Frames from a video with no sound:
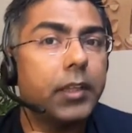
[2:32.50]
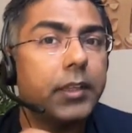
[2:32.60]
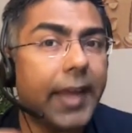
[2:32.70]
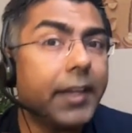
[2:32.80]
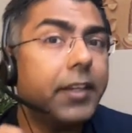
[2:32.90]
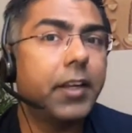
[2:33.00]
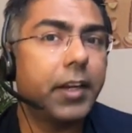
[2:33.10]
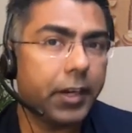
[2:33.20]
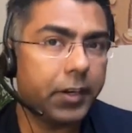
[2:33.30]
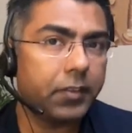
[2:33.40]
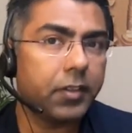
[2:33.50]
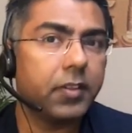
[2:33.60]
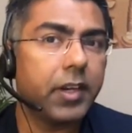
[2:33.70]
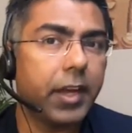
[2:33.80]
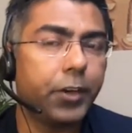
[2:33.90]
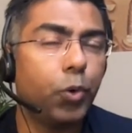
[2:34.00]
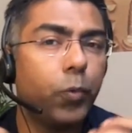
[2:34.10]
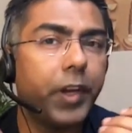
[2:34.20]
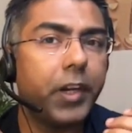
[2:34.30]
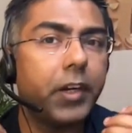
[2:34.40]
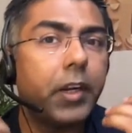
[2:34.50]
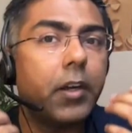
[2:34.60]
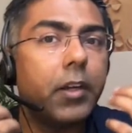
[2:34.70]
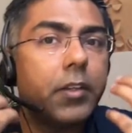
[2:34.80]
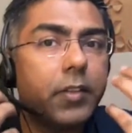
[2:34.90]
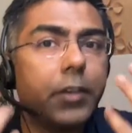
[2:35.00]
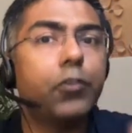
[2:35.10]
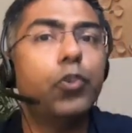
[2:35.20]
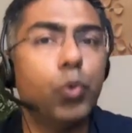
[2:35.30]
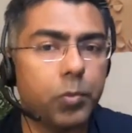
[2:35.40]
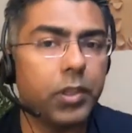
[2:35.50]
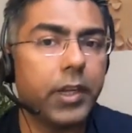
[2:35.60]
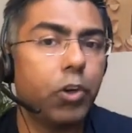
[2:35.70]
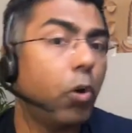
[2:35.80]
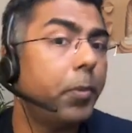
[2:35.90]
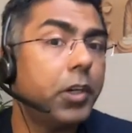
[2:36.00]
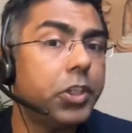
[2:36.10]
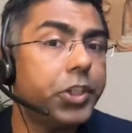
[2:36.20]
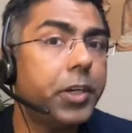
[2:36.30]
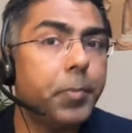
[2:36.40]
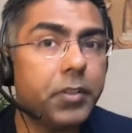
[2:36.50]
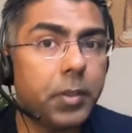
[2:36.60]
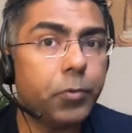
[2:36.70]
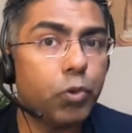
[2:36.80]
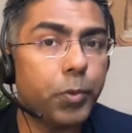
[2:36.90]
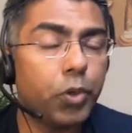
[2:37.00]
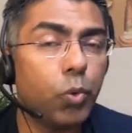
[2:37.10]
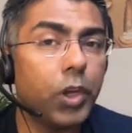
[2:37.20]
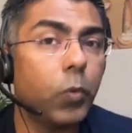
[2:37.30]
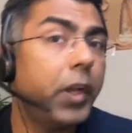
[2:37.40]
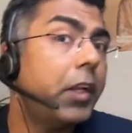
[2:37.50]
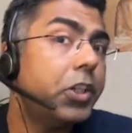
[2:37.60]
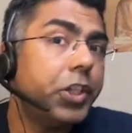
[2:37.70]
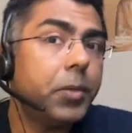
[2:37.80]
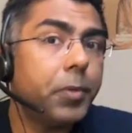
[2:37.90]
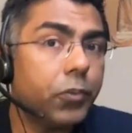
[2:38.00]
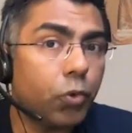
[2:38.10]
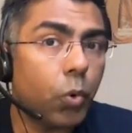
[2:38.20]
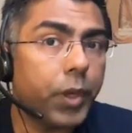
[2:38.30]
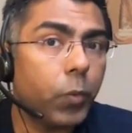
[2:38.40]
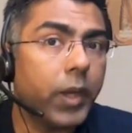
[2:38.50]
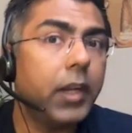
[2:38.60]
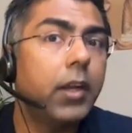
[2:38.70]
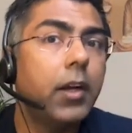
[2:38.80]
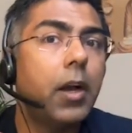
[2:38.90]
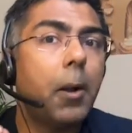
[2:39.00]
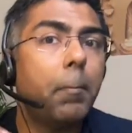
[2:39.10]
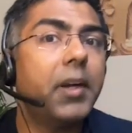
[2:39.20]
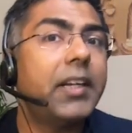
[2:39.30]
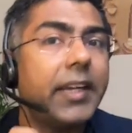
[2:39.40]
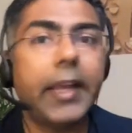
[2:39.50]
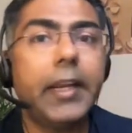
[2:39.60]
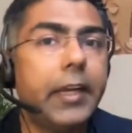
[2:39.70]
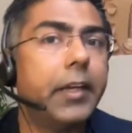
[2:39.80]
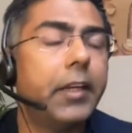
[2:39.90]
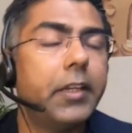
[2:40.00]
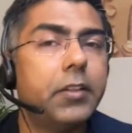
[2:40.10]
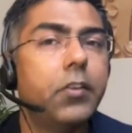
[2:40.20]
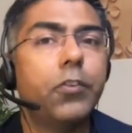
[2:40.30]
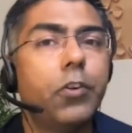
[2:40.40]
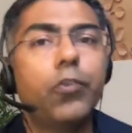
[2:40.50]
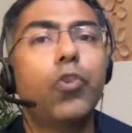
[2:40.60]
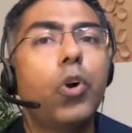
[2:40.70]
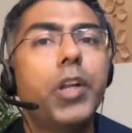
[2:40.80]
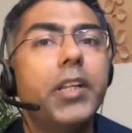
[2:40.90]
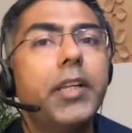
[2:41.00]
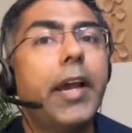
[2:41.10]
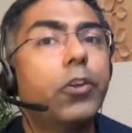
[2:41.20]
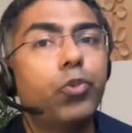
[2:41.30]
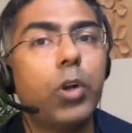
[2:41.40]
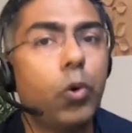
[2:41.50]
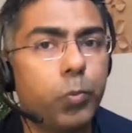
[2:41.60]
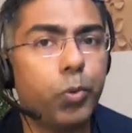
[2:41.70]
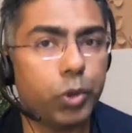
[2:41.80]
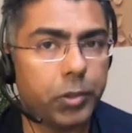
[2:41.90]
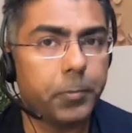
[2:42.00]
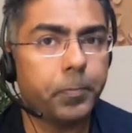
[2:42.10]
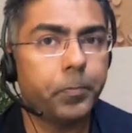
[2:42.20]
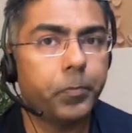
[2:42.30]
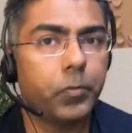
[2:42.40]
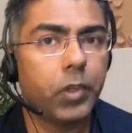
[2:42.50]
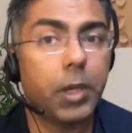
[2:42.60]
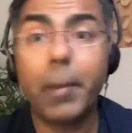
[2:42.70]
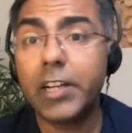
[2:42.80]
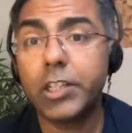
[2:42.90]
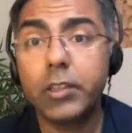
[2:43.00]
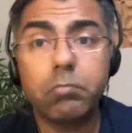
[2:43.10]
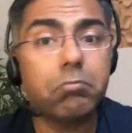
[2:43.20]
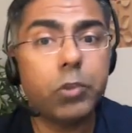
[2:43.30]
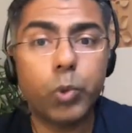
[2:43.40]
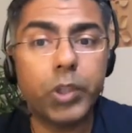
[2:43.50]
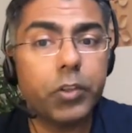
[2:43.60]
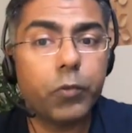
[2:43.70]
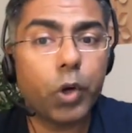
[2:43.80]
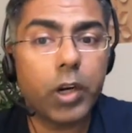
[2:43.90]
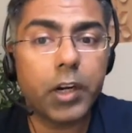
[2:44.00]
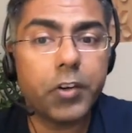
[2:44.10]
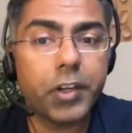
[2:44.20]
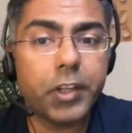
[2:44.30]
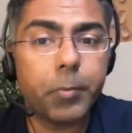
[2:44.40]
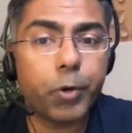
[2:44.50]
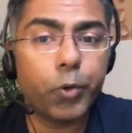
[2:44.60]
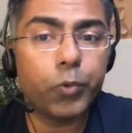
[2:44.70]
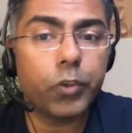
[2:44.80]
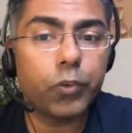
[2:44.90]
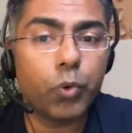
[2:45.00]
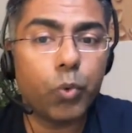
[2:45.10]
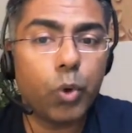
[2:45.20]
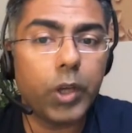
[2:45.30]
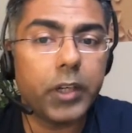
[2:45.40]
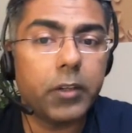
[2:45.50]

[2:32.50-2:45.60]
That creates a scenario where it is assumed that nominal GDP seems to be doing well, GDP is growing well, but technically this is distorting the actual output. Imagine doing this for a country that produces crude oil,